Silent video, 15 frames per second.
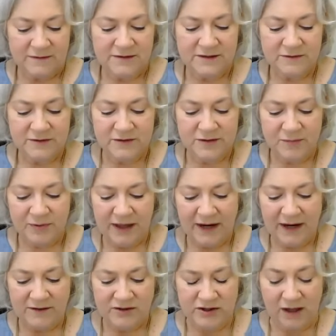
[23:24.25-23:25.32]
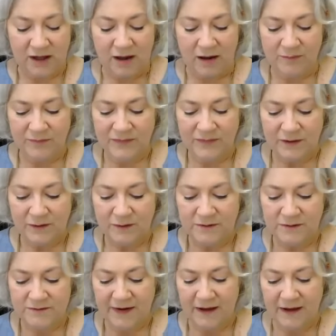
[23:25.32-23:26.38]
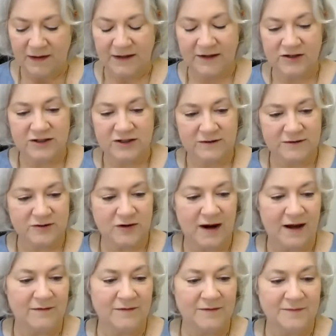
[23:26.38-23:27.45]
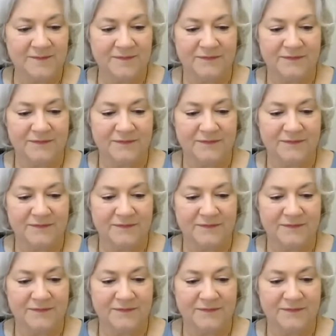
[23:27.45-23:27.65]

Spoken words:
till to the plain she come, whose valley she doth drown.